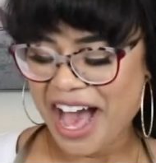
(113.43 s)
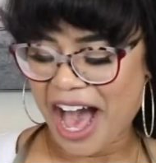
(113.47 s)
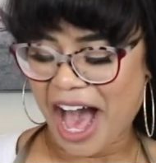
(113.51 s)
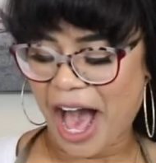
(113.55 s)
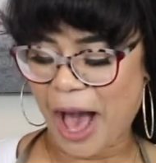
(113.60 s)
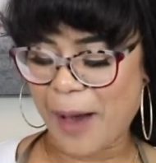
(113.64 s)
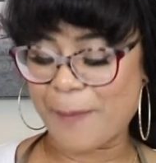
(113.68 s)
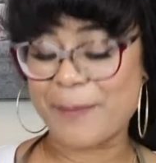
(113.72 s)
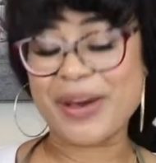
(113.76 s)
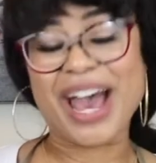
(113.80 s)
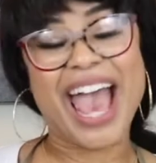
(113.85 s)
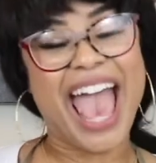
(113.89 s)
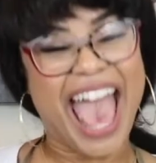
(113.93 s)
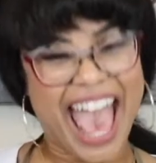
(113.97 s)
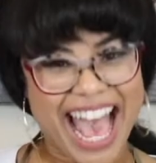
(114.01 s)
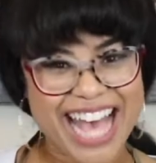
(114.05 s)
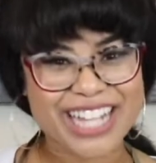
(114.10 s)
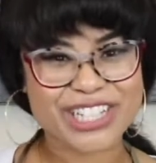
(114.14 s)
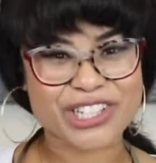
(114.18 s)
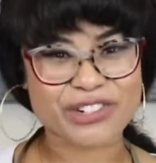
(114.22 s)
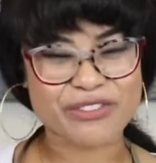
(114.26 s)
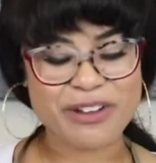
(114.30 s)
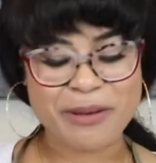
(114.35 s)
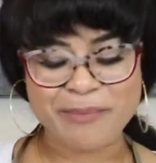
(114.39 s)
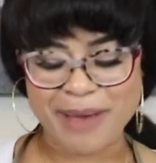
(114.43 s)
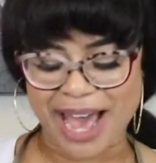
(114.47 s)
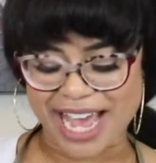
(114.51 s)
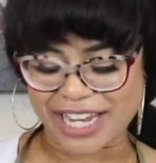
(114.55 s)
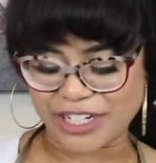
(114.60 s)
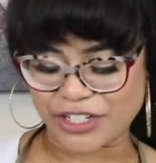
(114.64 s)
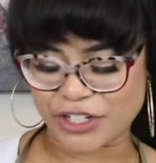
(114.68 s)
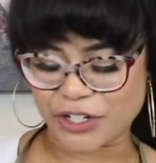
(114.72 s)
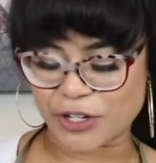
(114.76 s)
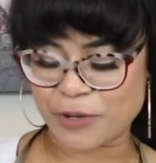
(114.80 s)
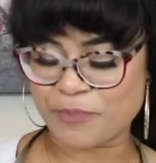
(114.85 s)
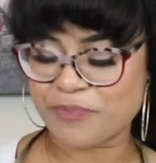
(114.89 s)
But as a
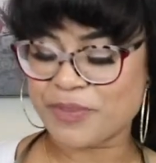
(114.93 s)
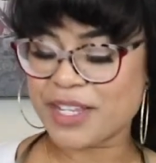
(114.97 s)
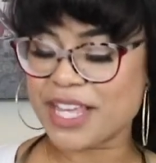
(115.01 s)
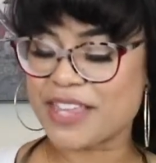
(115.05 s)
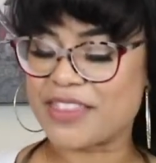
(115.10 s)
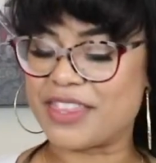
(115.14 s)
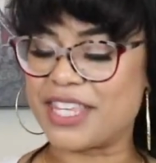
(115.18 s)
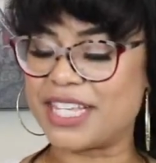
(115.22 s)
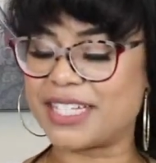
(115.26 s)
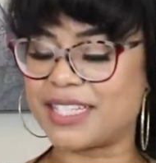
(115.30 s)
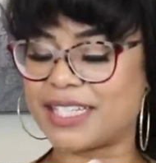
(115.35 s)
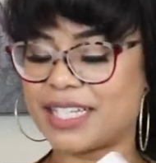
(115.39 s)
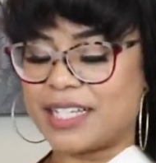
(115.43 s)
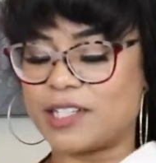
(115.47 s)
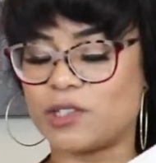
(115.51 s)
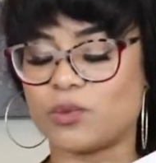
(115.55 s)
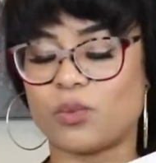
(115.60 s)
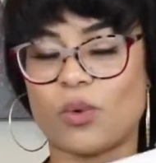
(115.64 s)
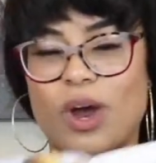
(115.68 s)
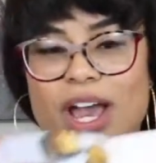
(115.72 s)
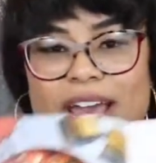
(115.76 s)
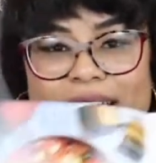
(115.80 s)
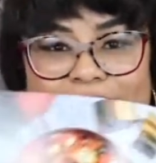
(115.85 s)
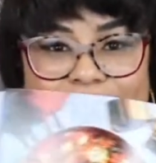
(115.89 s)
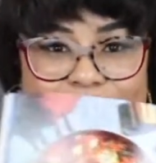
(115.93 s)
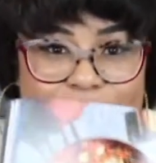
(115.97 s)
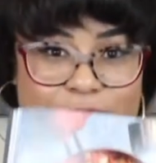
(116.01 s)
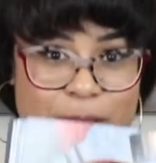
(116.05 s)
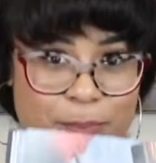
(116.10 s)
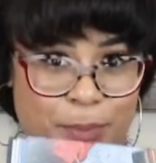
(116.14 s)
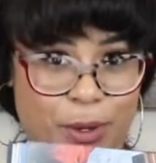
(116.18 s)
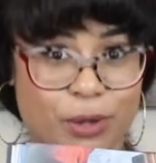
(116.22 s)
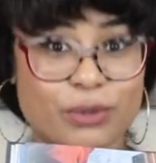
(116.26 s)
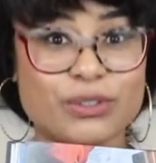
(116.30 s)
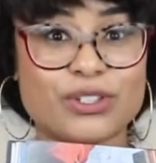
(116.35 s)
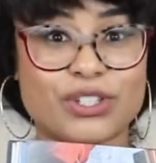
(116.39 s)
reminder, this is what it's
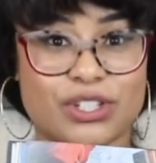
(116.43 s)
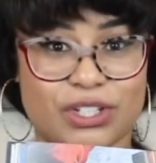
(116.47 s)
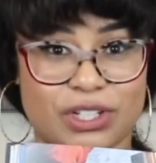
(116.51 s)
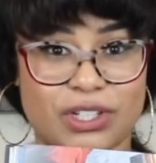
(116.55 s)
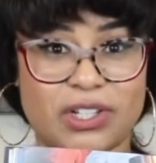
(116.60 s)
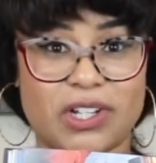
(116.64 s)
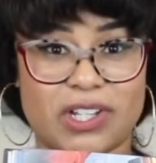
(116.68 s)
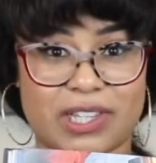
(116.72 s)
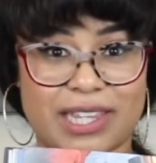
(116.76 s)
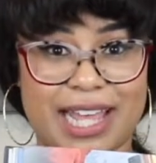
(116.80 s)
supposed to look